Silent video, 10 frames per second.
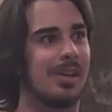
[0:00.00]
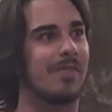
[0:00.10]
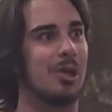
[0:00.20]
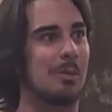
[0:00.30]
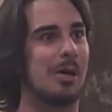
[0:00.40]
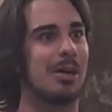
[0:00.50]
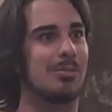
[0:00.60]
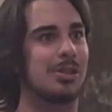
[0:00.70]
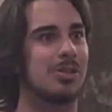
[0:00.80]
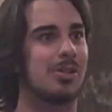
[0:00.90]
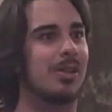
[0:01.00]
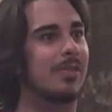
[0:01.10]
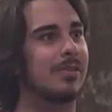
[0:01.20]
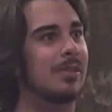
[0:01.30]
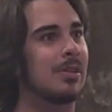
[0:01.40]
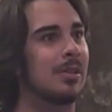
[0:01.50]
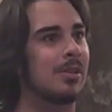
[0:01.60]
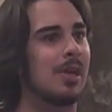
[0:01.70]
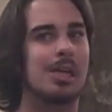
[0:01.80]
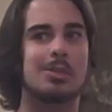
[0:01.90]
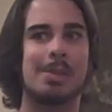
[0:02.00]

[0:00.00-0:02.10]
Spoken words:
a Harry Potter musical of us